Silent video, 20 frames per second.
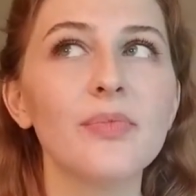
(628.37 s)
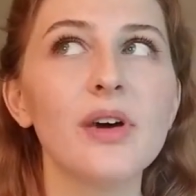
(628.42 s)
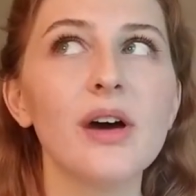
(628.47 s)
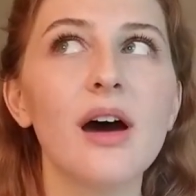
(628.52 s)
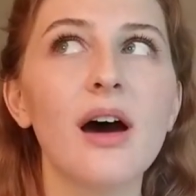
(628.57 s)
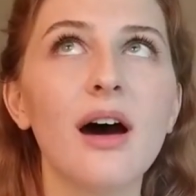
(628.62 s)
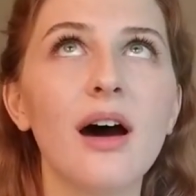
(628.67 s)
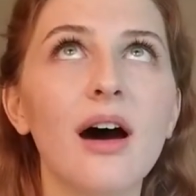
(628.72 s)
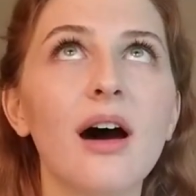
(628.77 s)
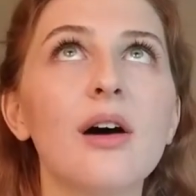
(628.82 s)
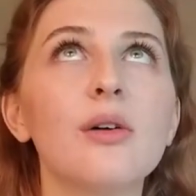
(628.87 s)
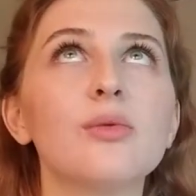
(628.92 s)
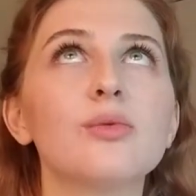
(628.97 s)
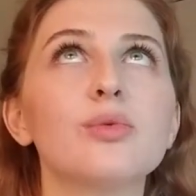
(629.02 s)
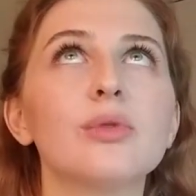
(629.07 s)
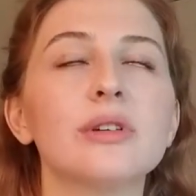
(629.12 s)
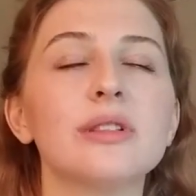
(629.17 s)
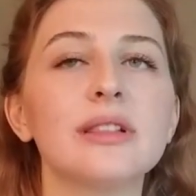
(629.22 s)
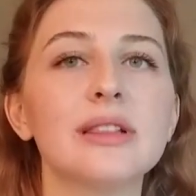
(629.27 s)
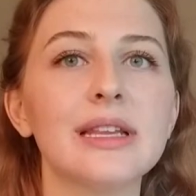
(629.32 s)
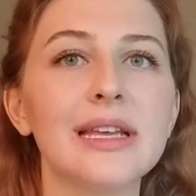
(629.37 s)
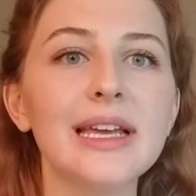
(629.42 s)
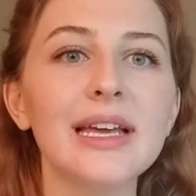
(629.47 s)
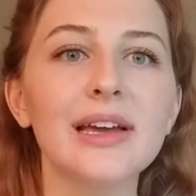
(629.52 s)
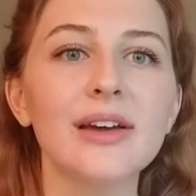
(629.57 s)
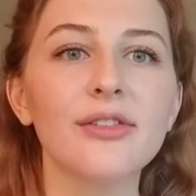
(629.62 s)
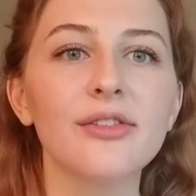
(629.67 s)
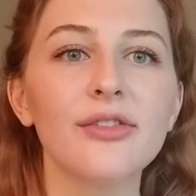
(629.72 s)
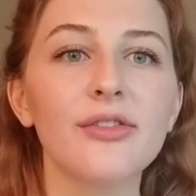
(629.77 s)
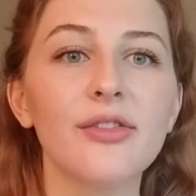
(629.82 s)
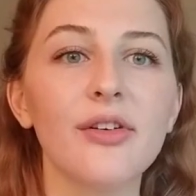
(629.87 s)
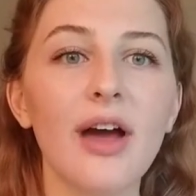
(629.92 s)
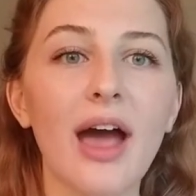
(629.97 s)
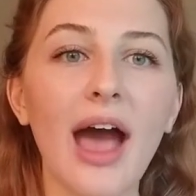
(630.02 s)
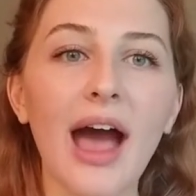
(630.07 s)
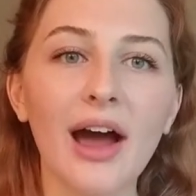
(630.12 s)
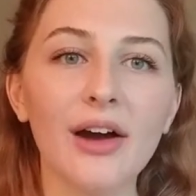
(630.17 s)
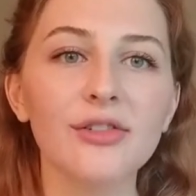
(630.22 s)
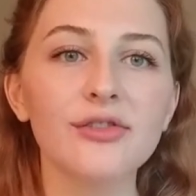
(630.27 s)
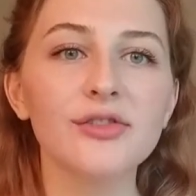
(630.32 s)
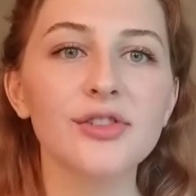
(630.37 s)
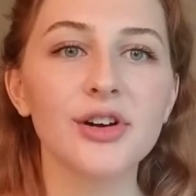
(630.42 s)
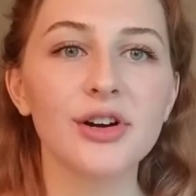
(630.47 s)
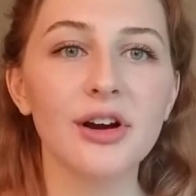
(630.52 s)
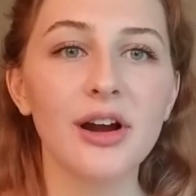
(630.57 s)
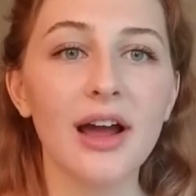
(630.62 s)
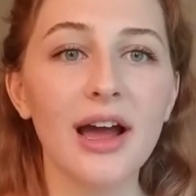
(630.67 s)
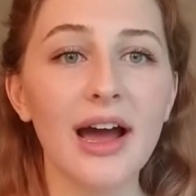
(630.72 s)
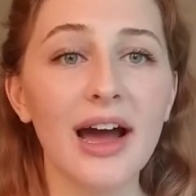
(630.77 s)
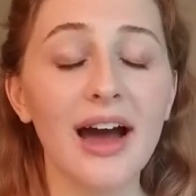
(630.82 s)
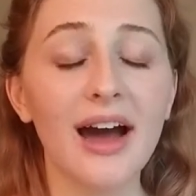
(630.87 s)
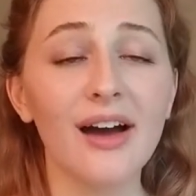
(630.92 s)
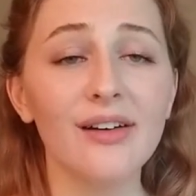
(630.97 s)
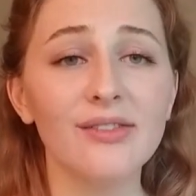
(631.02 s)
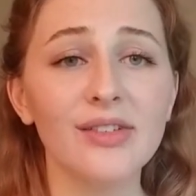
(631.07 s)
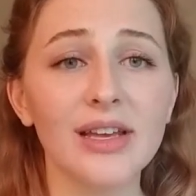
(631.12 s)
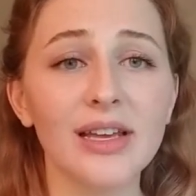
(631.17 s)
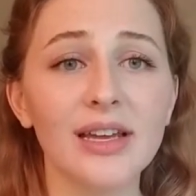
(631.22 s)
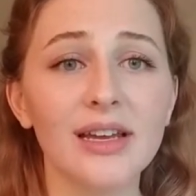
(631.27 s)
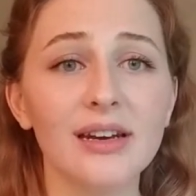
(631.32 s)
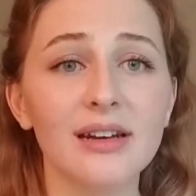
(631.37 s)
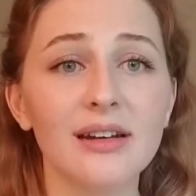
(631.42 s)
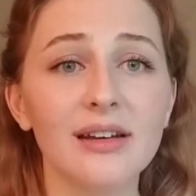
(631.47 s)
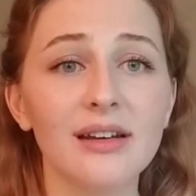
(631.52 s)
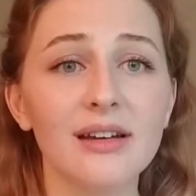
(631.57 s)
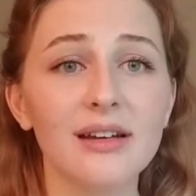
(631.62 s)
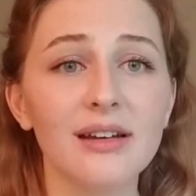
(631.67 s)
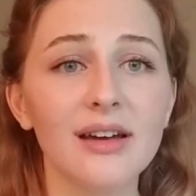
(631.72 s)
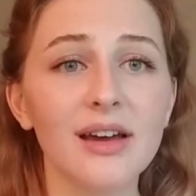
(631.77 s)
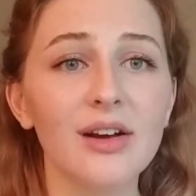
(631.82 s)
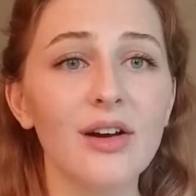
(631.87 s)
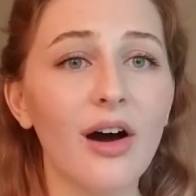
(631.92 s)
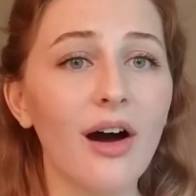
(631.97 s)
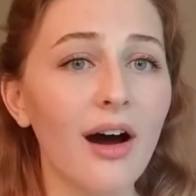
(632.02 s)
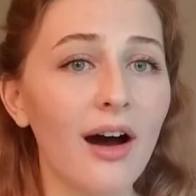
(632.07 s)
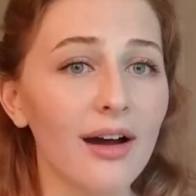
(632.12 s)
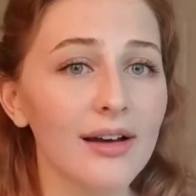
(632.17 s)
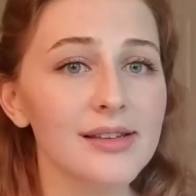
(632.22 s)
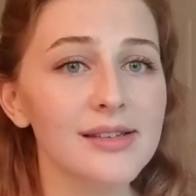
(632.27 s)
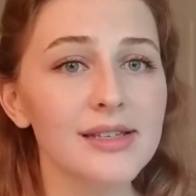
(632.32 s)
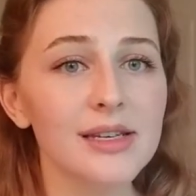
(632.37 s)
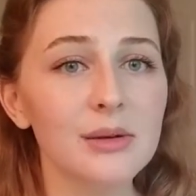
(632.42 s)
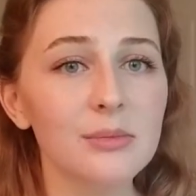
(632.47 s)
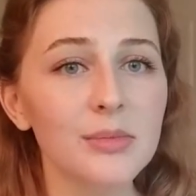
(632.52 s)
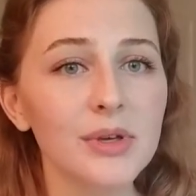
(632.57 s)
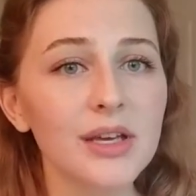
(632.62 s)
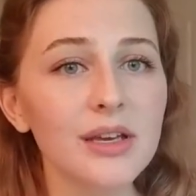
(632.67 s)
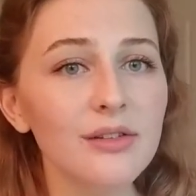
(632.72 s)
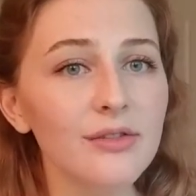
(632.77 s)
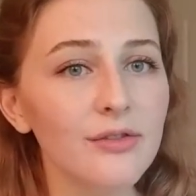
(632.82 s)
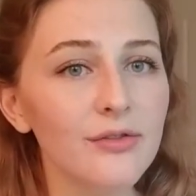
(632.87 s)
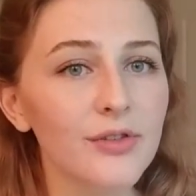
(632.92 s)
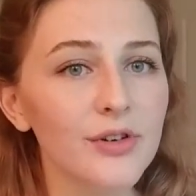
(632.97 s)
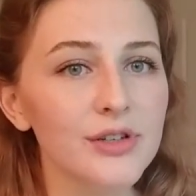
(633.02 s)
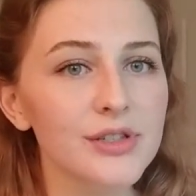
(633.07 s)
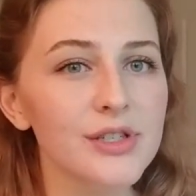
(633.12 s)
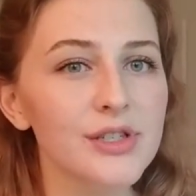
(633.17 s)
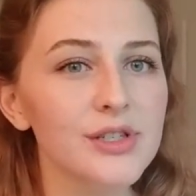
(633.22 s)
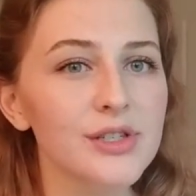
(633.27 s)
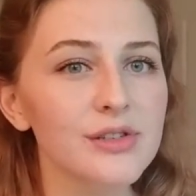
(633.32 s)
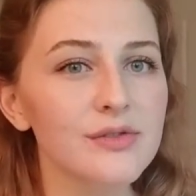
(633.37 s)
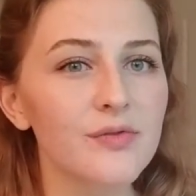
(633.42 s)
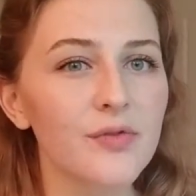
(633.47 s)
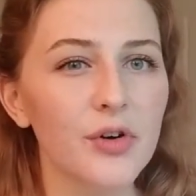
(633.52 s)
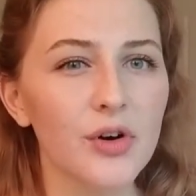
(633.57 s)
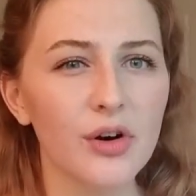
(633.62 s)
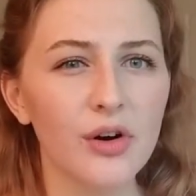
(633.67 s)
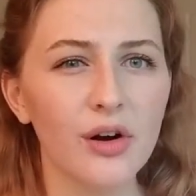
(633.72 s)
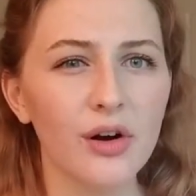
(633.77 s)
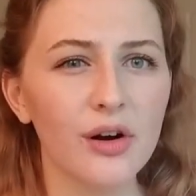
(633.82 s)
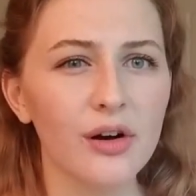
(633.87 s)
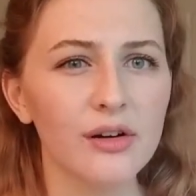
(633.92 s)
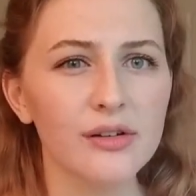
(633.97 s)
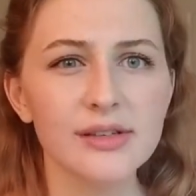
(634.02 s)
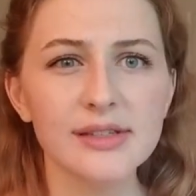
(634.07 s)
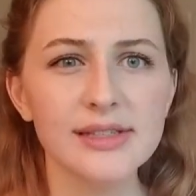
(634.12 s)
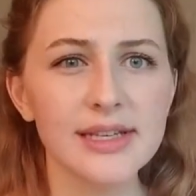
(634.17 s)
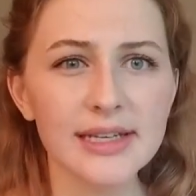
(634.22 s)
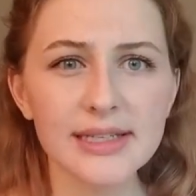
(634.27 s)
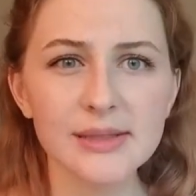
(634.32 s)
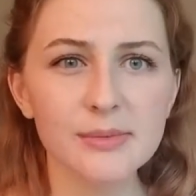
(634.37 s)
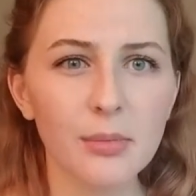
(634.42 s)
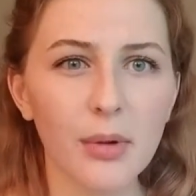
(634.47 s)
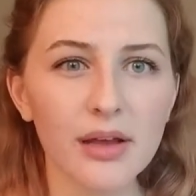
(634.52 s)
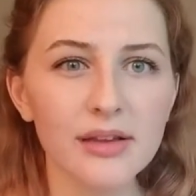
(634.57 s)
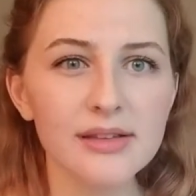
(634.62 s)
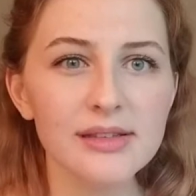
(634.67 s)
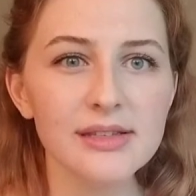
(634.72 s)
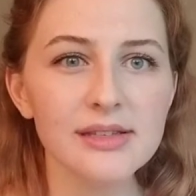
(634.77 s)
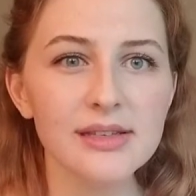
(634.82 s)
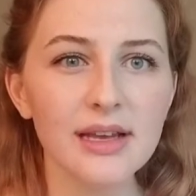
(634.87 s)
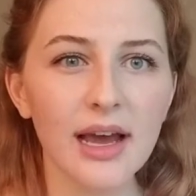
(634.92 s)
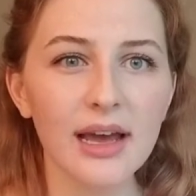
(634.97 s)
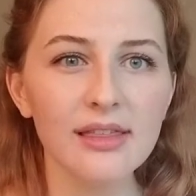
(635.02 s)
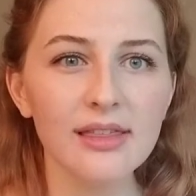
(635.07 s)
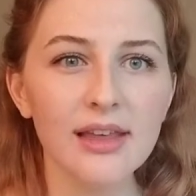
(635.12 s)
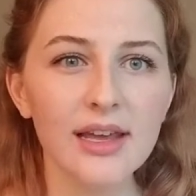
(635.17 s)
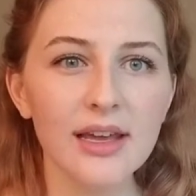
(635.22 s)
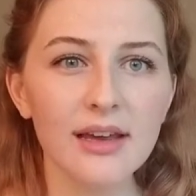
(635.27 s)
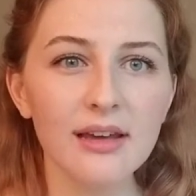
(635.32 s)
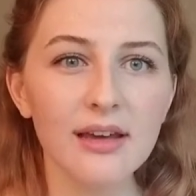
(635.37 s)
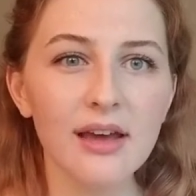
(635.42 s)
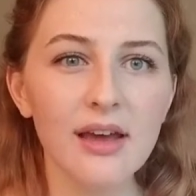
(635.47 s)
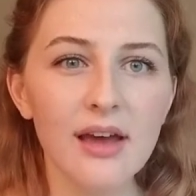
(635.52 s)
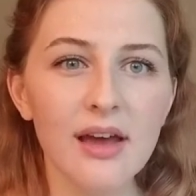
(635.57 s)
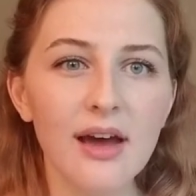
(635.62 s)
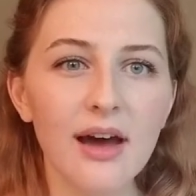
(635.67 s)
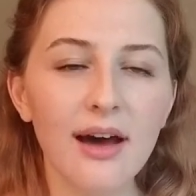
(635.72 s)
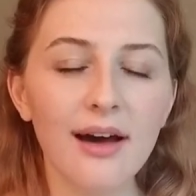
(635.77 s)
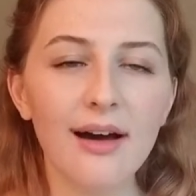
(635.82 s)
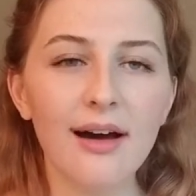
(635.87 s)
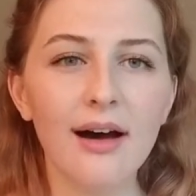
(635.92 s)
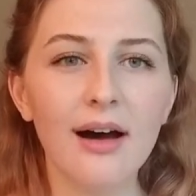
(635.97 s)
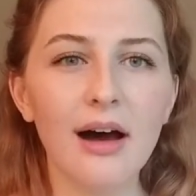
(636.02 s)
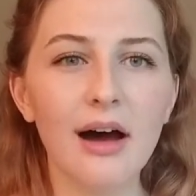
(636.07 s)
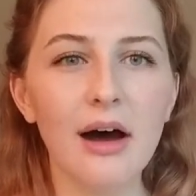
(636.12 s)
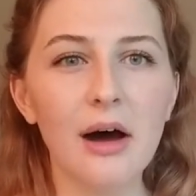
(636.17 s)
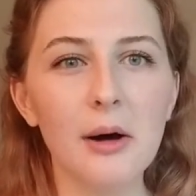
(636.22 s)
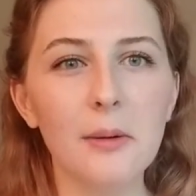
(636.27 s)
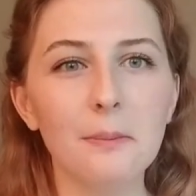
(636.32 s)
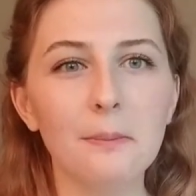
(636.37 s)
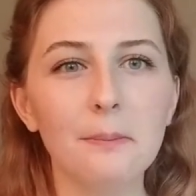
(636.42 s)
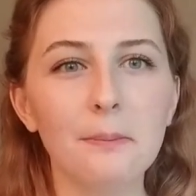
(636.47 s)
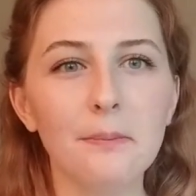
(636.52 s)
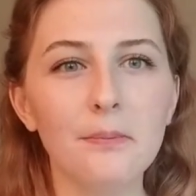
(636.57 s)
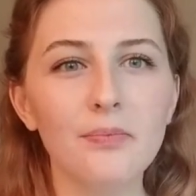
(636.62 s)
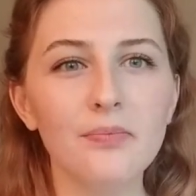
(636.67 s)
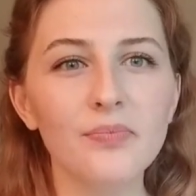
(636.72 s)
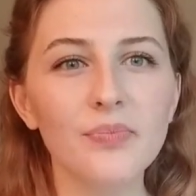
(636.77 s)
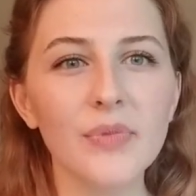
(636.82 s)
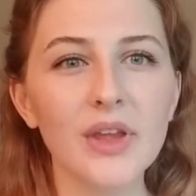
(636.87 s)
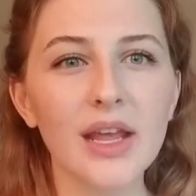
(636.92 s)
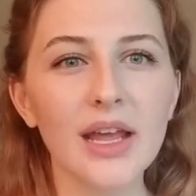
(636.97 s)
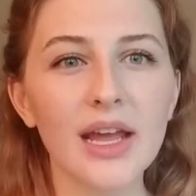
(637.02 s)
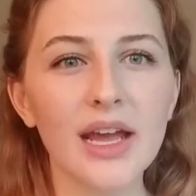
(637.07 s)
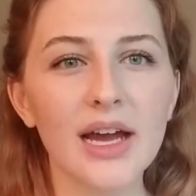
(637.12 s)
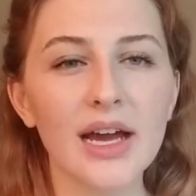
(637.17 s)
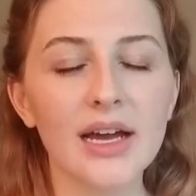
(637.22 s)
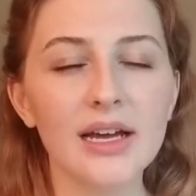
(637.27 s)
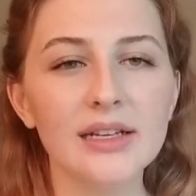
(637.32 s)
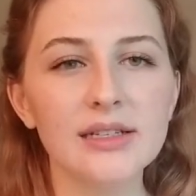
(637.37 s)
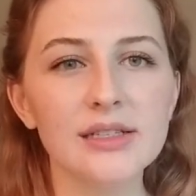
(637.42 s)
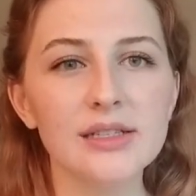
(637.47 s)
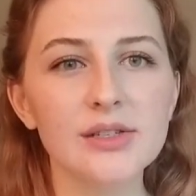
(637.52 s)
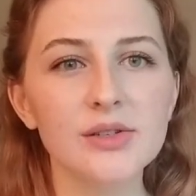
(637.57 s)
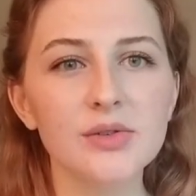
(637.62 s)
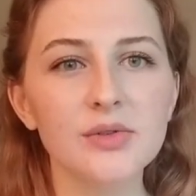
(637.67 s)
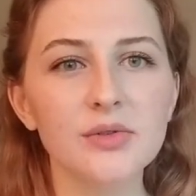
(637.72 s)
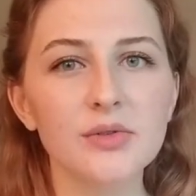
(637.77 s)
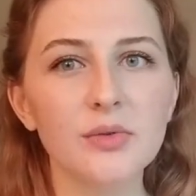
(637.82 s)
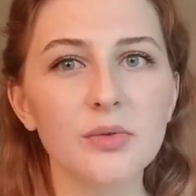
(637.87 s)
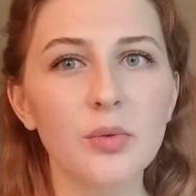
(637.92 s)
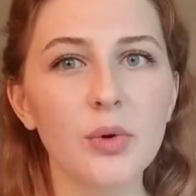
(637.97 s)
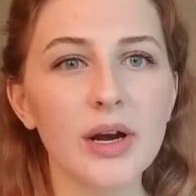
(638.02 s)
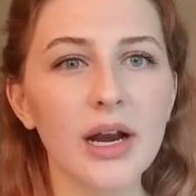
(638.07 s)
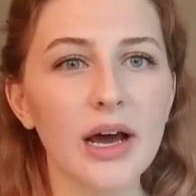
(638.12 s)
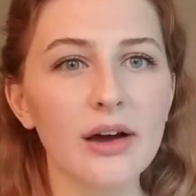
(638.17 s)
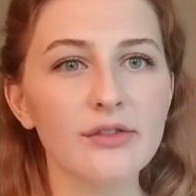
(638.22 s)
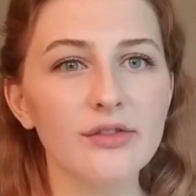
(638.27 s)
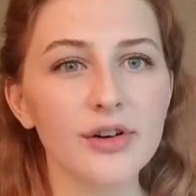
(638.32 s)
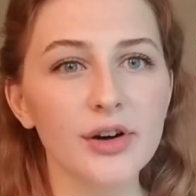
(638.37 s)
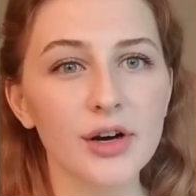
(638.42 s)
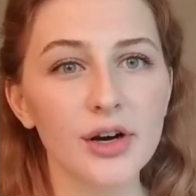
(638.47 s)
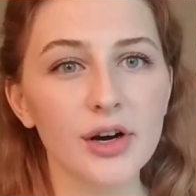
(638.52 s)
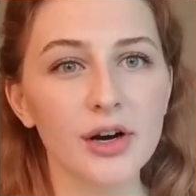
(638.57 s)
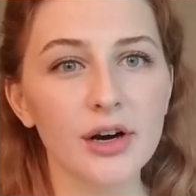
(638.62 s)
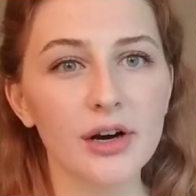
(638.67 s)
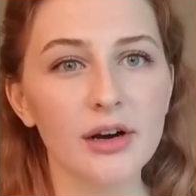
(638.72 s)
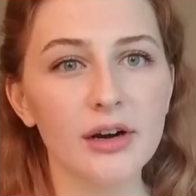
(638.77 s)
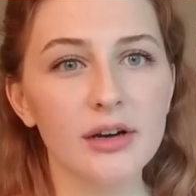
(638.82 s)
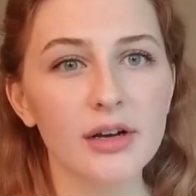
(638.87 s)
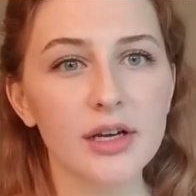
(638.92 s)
a relief after having an ostomy for 6 months, I think. And whenever,